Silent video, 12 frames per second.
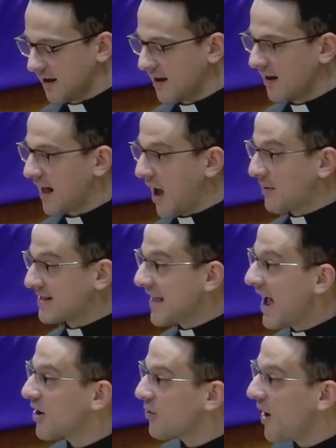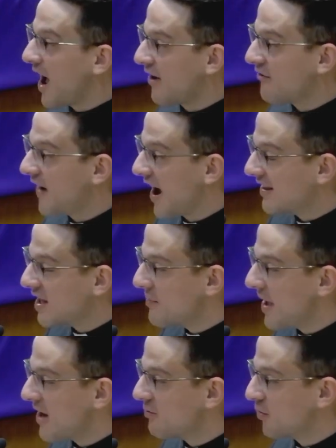And when Zechariah finally
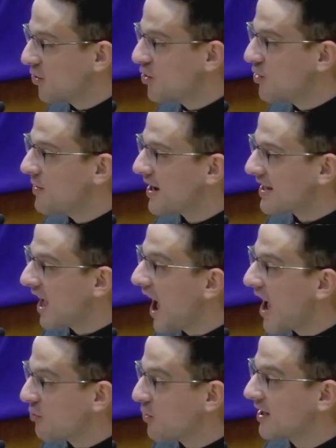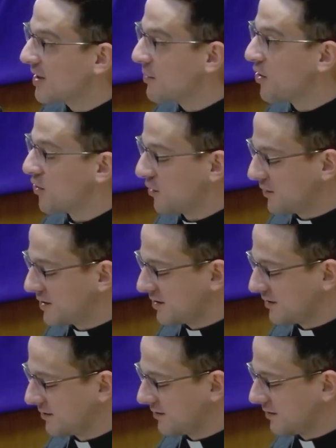made room, God really moved.
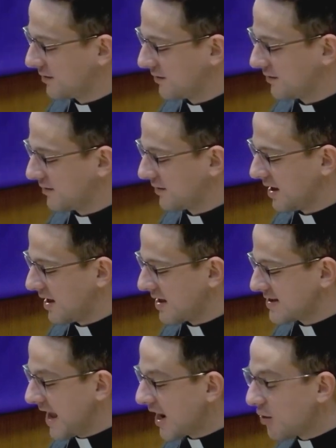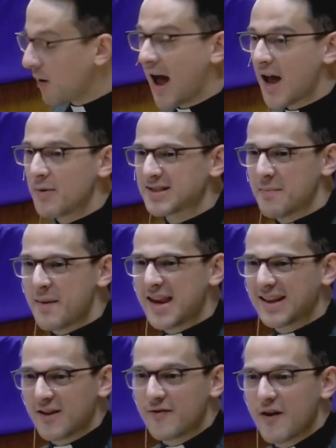Zechariah was
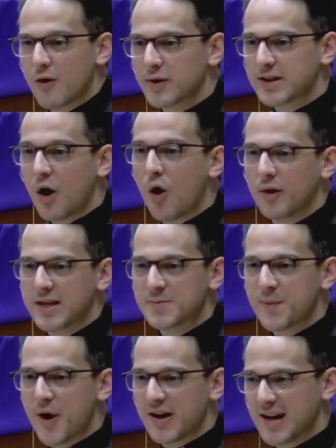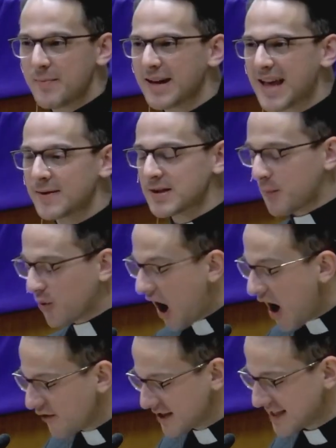immediately filled with the Holy Spirit and he began to
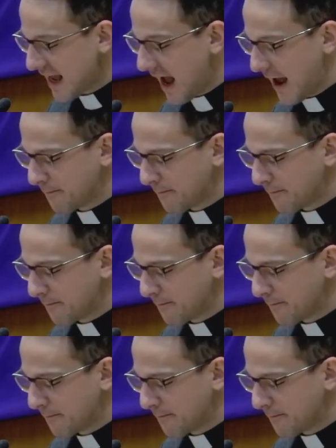prophesy.